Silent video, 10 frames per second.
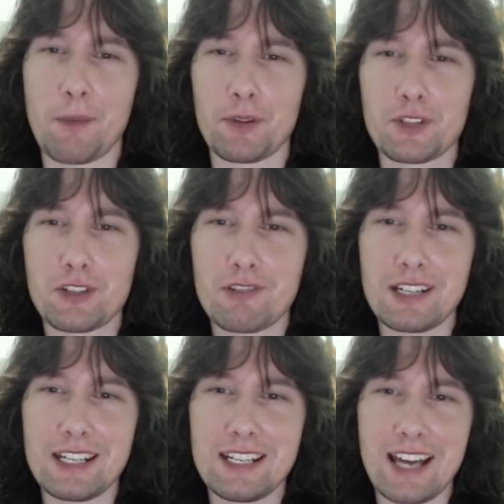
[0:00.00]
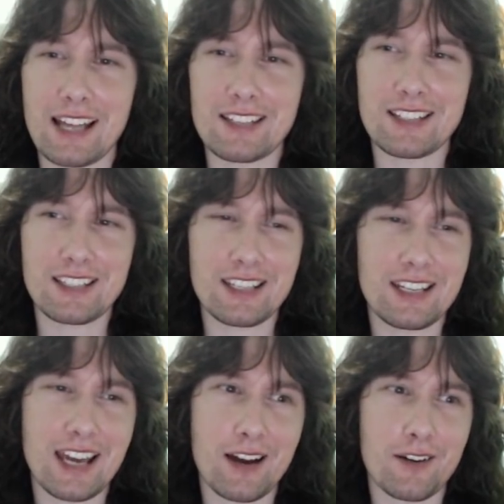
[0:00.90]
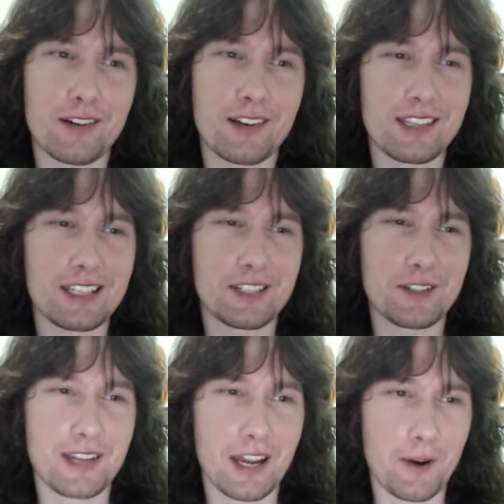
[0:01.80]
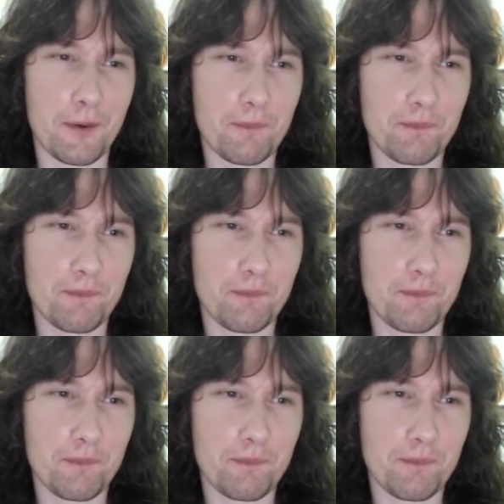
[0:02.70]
on screen and see how these two get on.